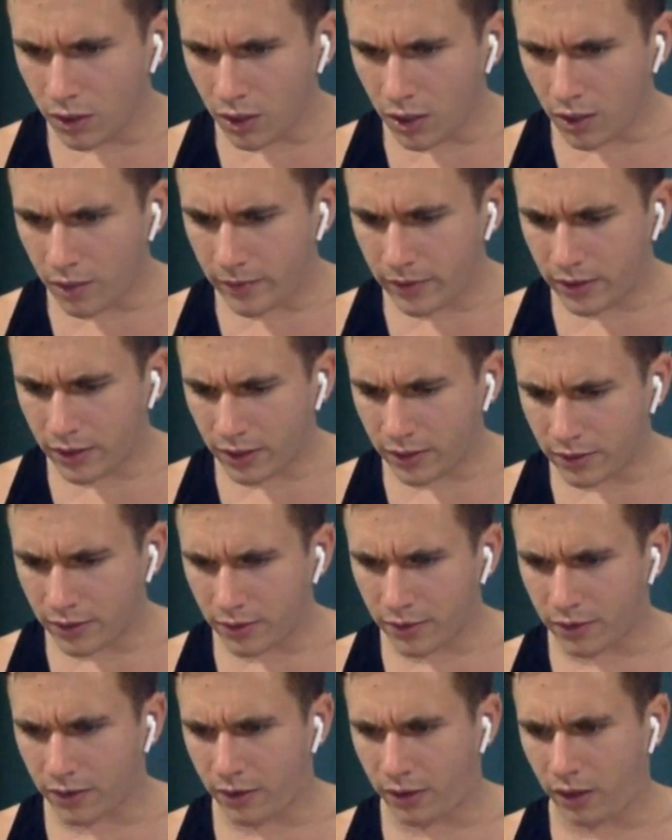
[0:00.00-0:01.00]
It
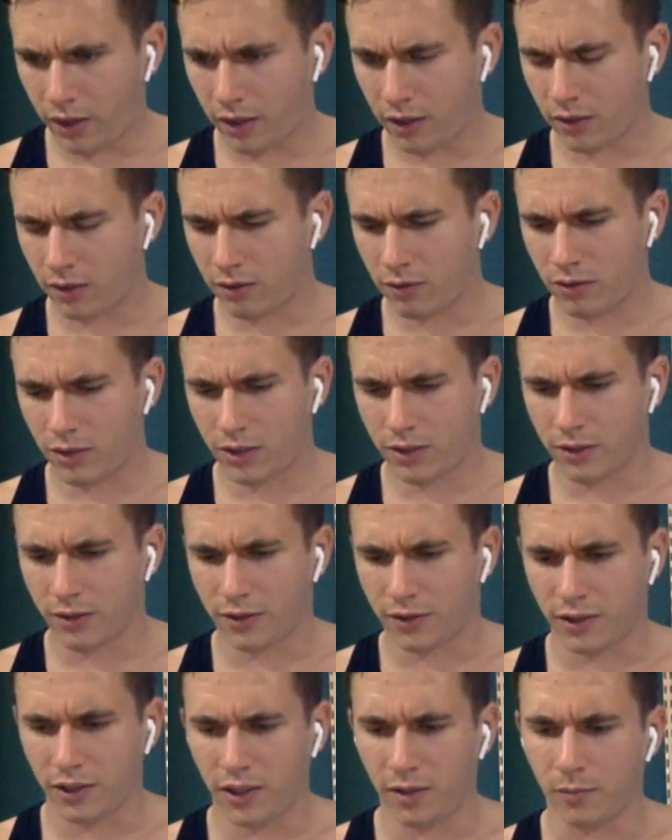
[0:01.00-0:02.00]
doesn't
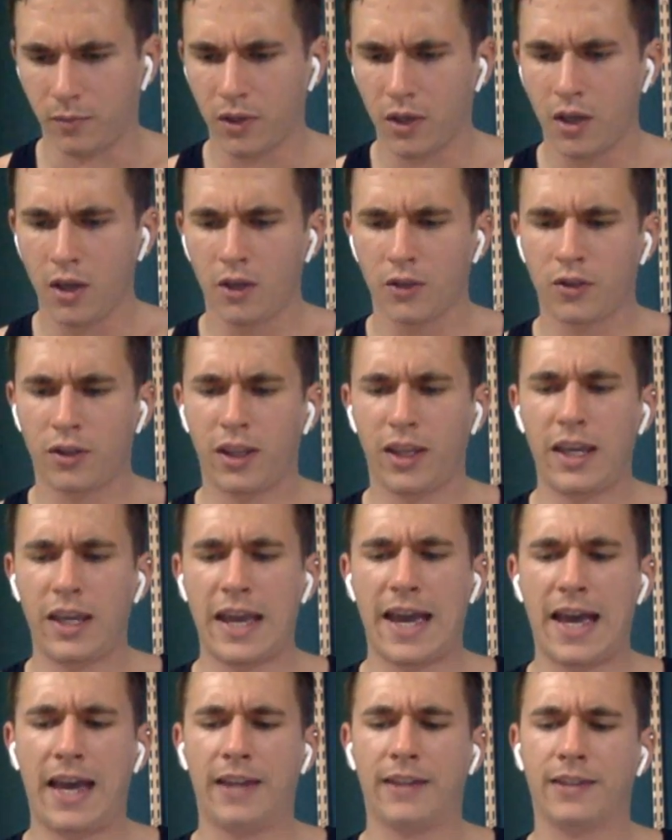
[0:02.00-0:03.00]
seem. So they
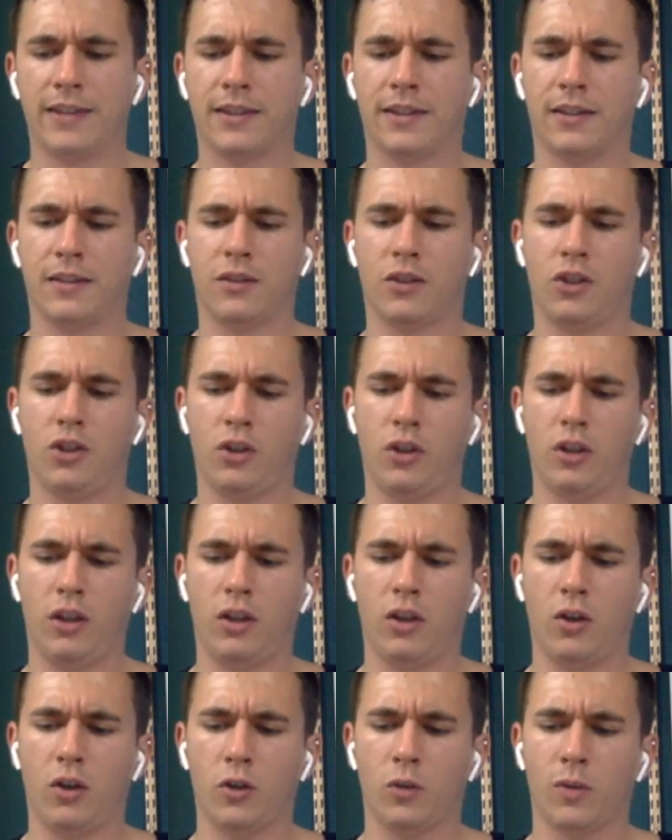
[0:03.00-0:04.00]
asked, should
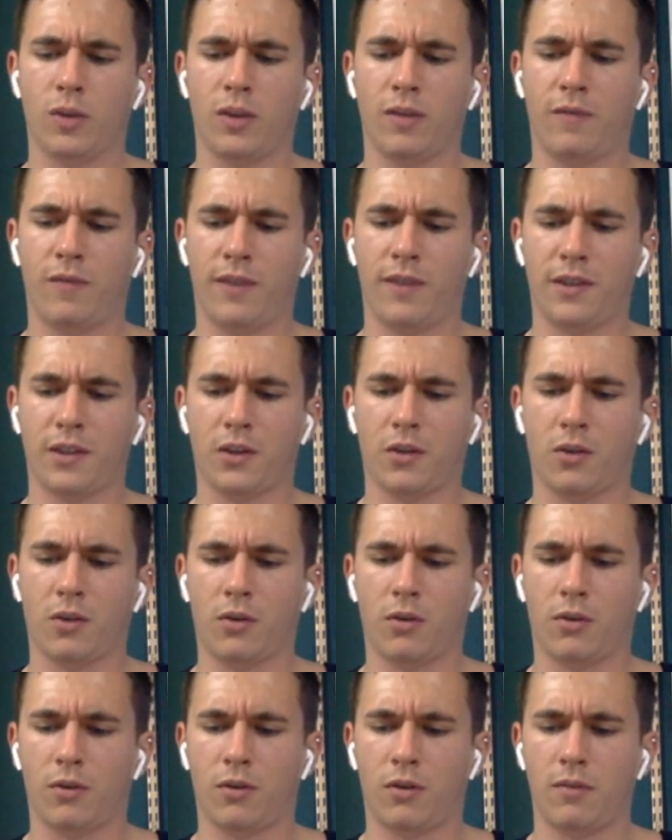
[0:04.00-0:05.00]
those with a
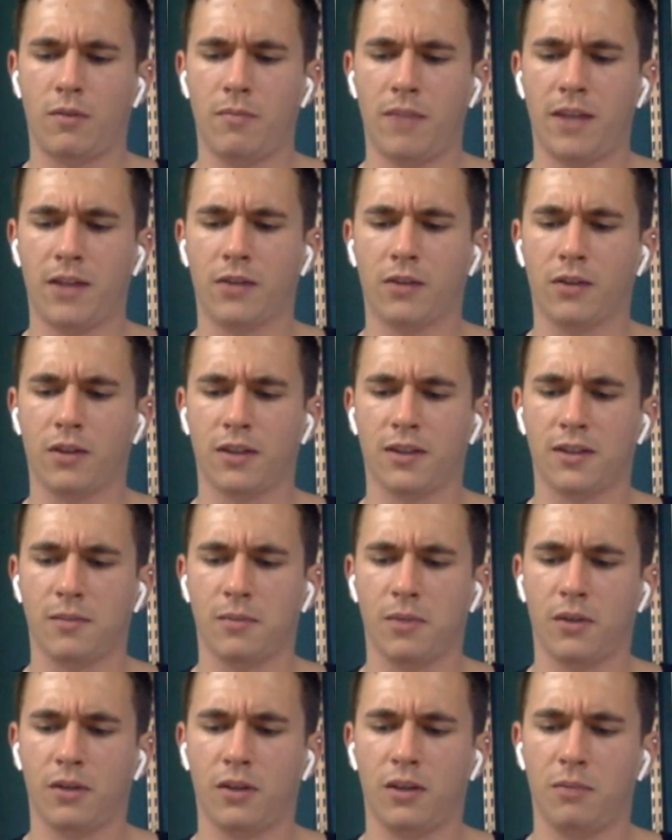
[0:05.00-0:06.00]
physical or mental
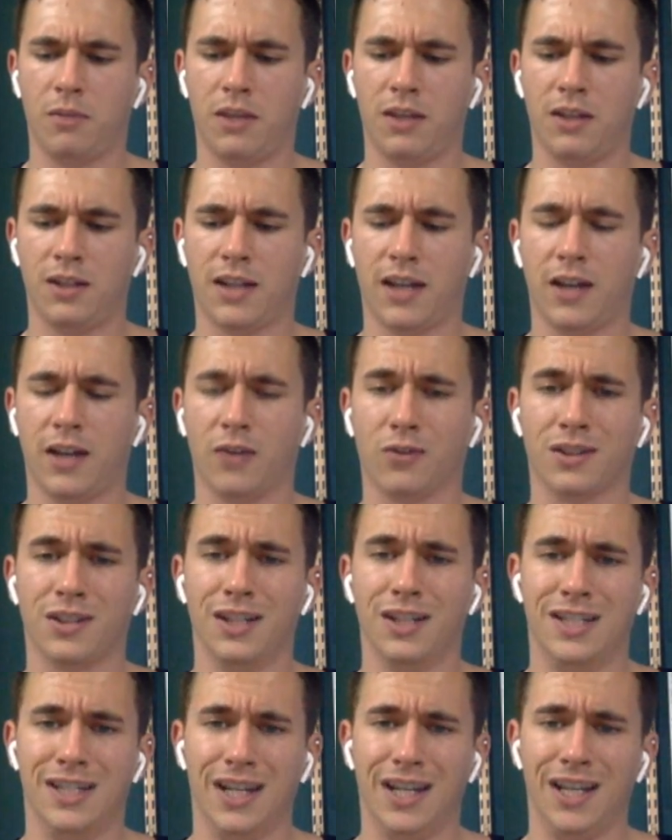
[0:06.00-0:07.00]
disability be entitled
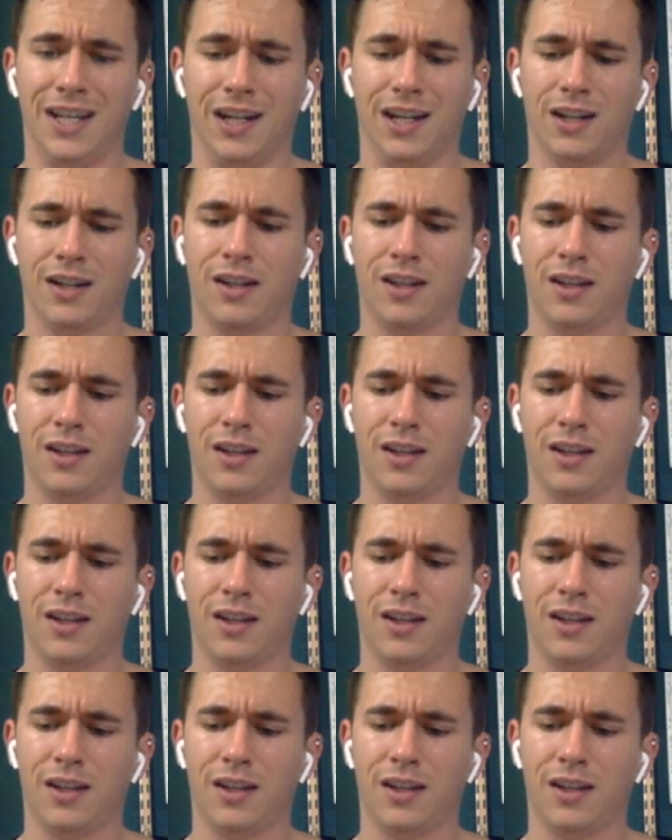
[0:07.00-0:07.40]
to date?